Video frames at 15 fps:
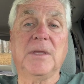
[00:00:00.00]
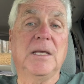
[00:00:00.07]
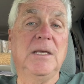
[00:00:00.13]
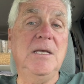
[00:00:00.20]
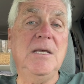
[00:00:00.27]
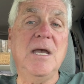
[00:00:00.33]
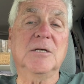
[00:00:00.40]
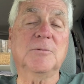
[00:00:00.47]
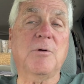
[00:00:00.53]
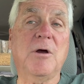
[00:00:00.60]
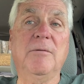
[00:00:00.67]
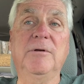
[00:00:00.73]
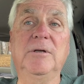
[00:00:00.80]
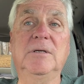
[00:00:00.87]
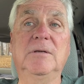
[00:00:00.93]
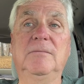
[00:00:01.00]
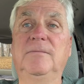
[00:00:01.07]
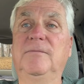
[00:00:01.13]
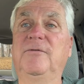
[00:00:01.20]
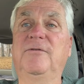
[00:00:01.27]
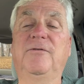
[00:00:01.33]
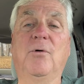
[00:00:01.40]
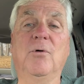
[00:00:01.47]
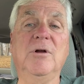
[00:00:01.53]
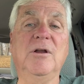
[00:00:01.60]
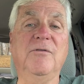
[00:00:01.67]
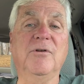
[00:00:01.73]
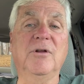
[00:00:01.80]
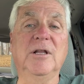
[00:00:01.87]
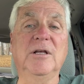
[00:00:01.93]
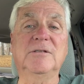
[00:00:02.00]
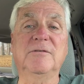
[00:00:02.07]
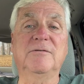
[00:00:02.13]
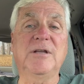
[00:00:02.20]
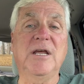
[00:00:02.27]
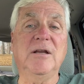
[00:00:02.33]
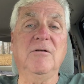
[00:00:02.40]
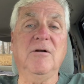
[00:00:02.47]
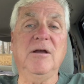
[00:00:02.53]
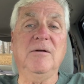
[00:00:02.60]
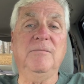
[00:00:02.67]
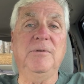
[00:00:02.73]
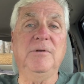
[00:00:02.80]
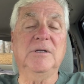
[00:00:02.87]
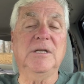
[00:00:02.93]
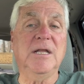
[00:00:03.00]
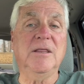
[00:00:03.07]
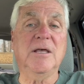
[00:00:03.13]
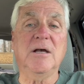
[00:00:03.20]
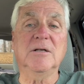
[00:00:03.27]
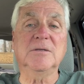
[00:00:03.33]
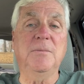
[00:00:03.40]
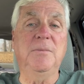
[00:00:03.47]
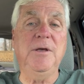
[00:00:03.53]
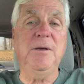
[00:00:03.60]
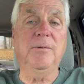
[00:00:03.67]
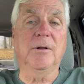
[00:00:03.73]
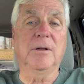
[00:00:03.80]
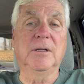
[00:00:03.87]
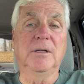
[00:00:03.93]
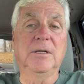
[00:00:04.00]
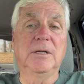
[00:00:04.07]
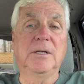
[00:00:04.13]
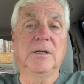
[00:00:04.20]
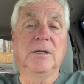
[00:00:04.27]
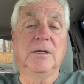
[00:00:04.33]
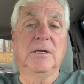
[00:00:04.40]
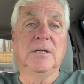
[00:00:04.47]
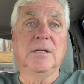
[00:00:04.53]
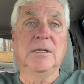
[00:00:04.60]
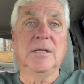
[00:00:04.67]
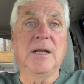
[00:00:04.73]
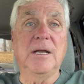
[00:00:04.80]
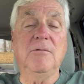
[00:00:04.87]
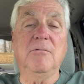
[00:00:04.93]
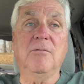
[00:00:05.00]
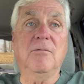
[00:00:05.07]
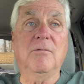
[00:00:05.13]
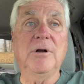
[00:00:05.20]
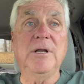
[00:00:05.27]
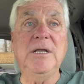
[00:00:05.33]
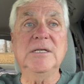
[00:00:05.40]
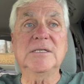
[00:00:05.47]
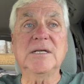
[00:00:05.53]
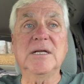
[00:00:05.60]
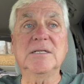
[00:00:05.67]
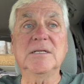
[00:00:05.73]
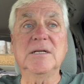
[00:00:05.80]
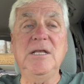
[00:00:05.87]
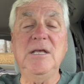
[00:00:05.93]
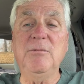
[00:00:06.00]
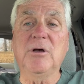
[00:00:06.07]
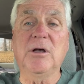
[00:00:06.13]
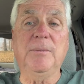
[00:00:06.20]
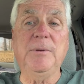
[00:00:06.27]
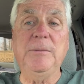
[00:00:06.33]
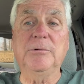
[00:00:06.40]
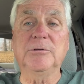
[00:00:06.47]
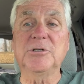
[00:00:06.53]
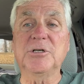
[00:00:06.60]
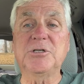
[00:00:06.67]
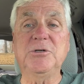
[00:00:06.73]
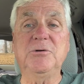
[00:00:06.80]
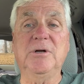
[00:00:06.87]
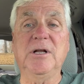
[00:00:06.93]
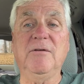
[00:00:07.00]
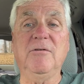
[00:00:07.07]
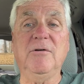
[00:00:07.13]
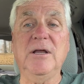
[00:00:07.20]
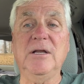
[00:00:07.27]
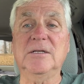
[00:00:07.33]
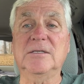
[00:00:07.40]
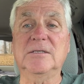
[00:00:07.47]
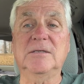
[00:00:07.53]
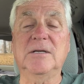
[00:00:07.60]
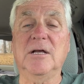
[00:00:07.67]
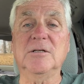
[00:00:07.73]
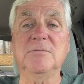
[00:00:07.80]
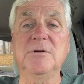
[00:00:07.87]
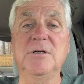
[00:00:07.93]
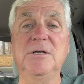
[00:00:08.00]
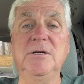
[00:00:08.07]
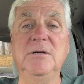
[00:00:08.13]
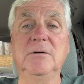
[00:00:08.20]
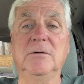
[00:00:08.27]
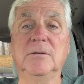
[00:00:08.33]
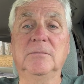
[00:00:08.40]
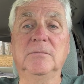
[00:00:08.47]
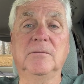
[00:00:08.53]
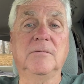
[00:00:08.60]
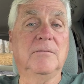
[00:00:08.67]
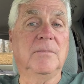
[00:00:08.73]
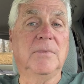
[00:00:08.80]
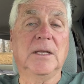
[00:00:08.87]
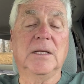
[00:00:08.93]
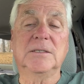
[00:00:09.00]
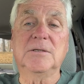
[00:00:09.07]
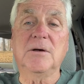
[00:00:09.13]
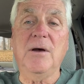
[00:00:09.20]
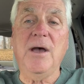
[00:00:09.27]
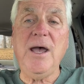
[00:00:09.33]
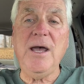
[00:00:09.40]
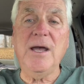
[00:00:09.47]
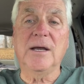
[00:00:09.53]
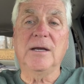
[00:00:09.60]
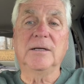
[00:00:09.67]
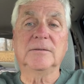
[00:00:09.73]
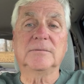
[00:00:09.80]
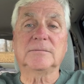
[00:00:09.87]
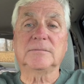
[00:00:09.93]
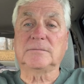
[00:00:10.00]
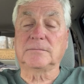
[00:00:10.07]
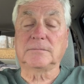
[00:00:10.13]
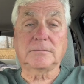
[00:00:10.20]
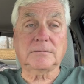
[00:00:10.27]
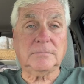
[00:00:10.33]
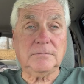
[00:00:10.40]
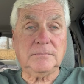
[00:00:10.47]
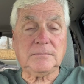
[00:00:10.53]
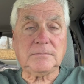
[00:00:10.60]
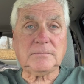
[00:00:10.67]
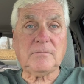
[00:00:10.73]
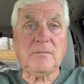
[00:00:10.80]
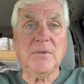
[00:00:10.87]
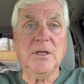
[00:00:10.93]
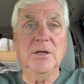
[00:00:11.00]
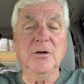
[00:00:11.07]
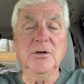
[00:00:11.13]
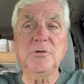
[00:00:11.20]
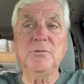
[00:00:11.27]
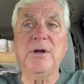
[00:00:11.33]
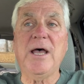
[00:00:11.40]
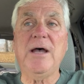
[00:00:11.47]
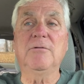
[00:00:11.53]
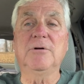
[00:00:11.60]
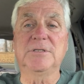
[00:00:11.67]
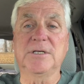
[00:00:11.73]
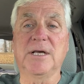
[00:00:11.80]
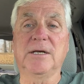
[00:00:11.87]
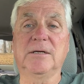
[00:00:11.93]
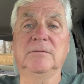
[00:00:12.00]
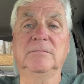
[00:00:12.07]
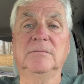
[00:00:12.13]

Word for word: He has probably four different lists of 10 grand, 10,000 people. And when he sends an email, people just do whatever he tells them to do. So, hey, here's what I would say